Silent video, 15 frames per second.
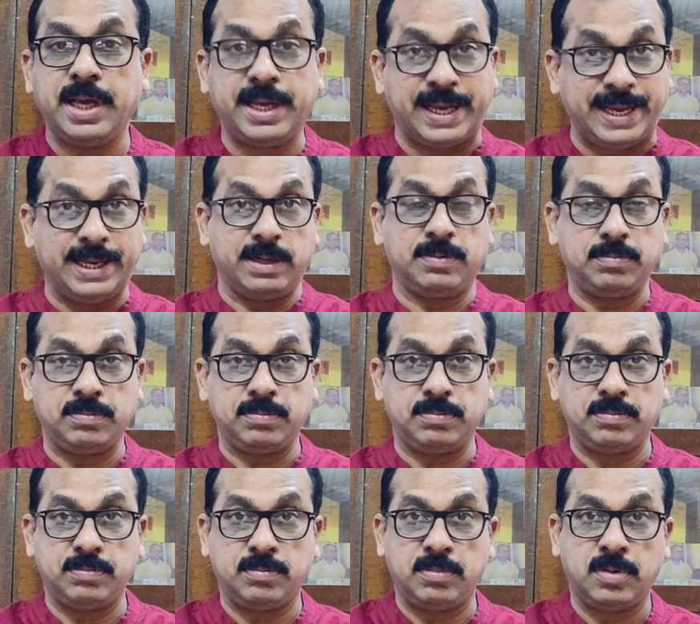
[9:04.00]
Again,
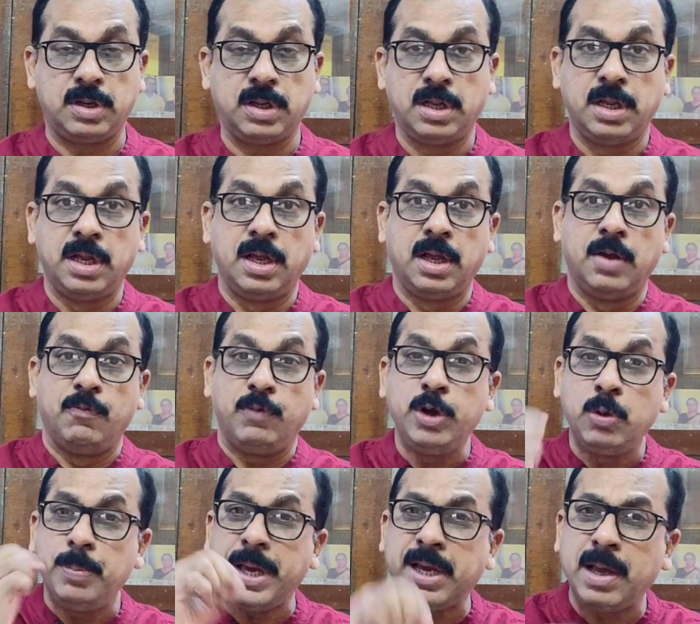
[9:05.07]
when
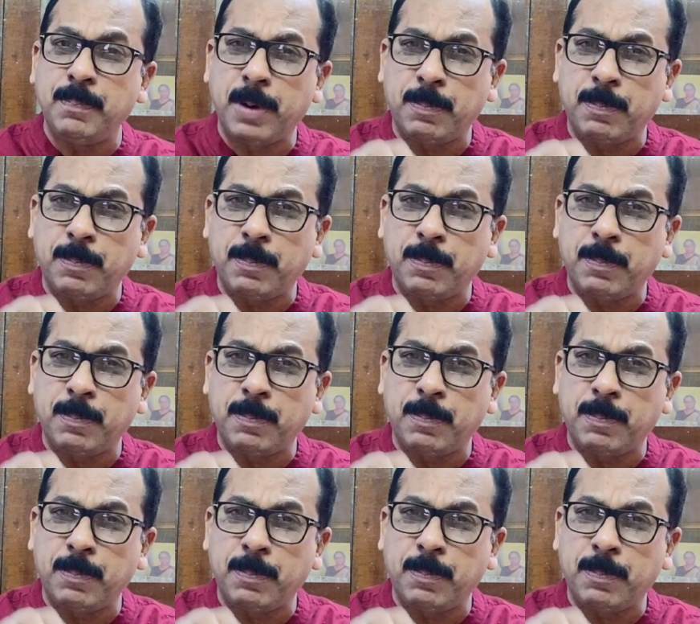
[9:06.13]
you make a